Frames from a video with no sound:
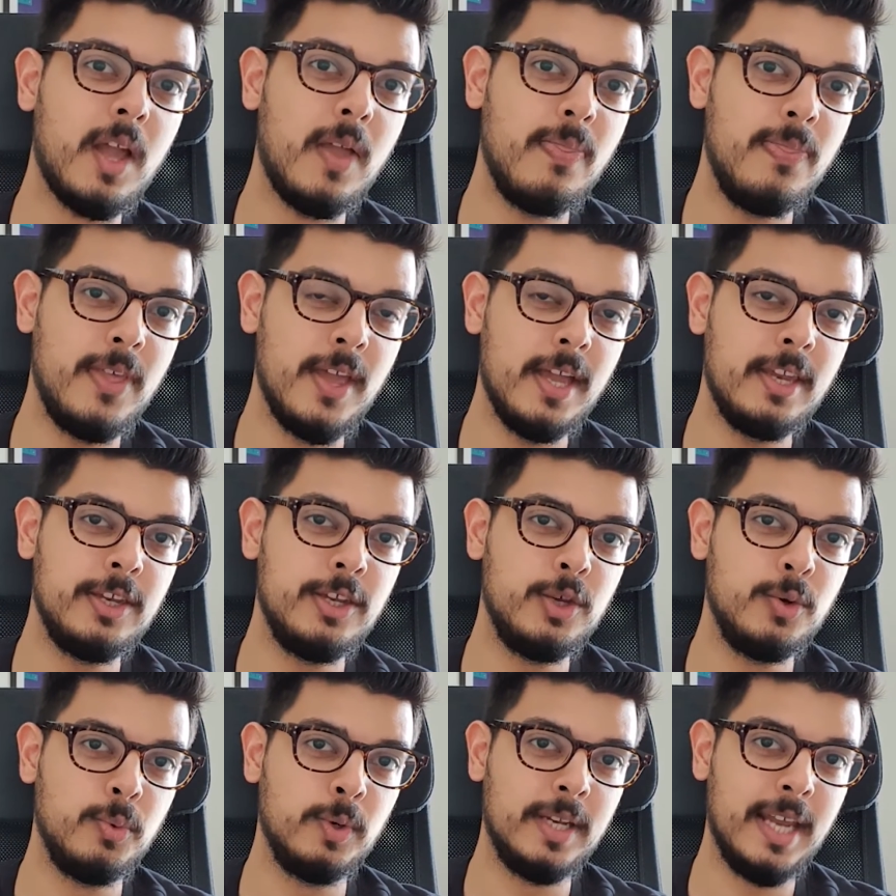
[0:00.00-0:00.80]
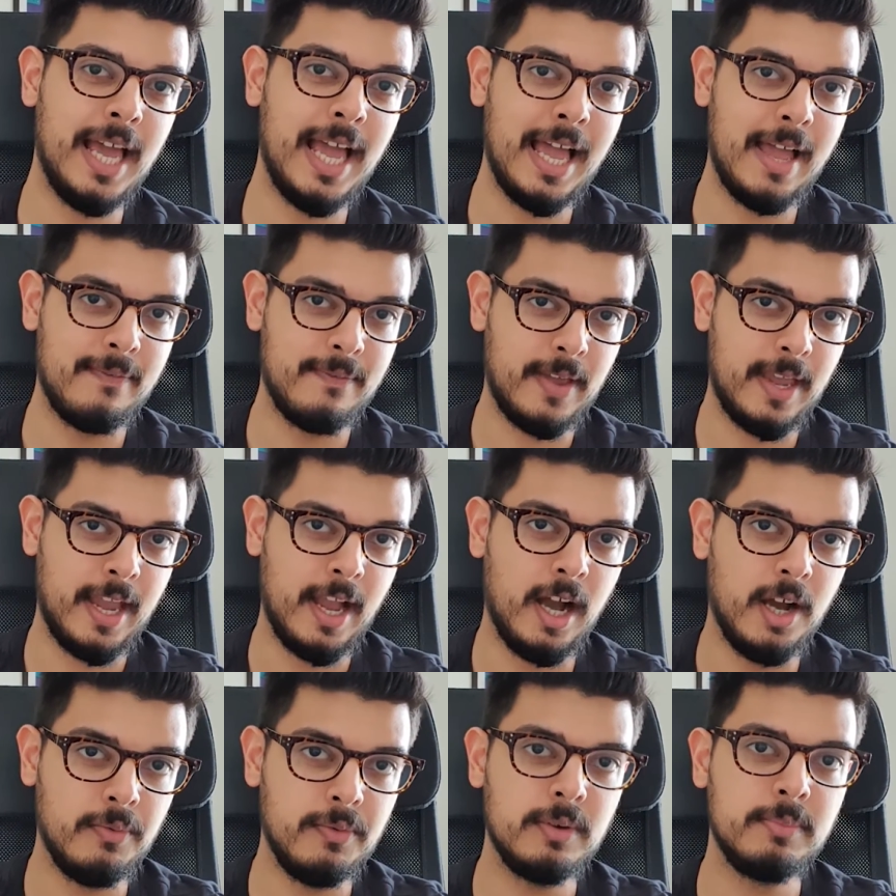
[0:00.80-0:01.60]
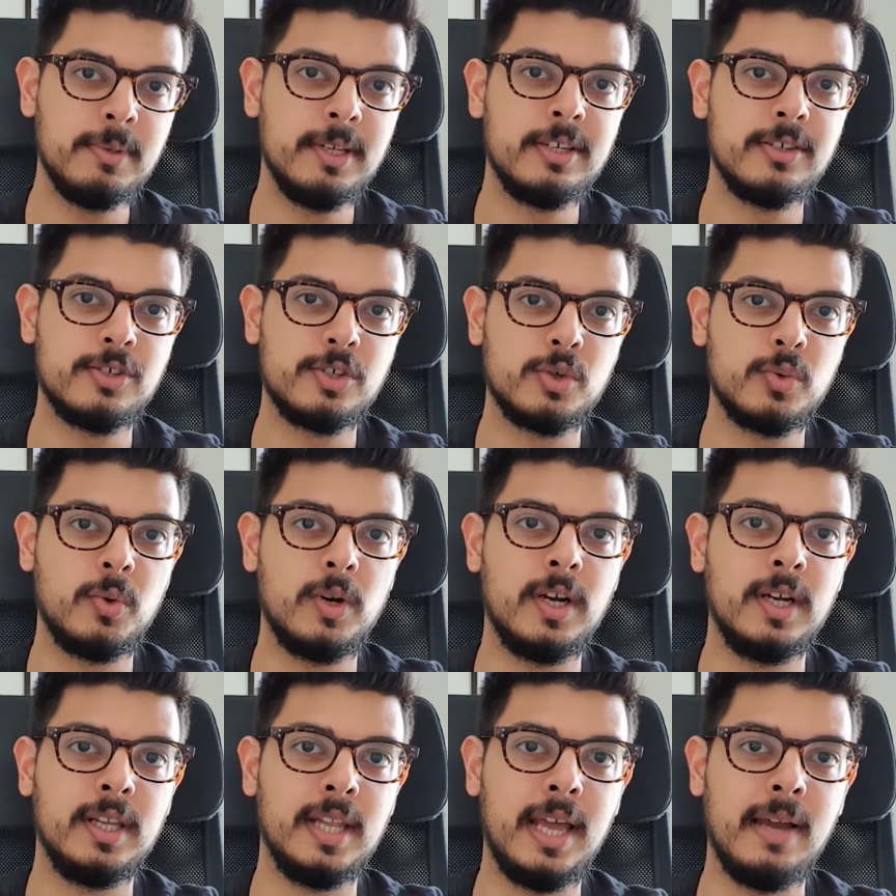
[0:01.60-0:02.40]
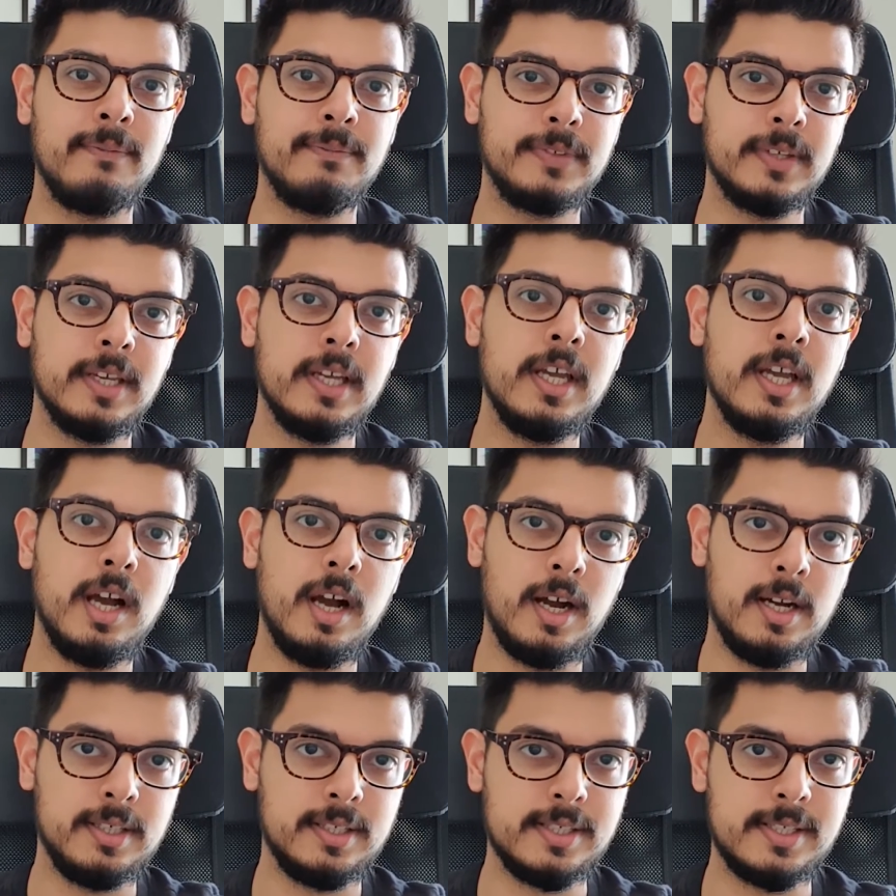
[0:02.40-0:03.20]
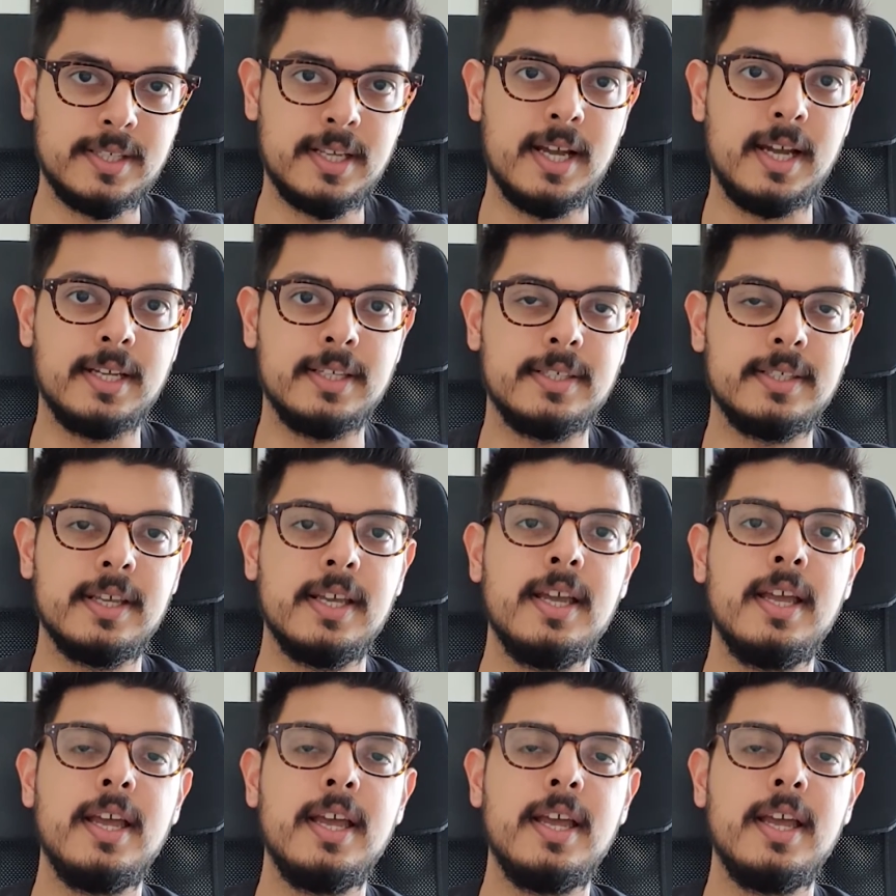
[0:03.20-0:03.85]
then you would have 100 meters square left on the sides.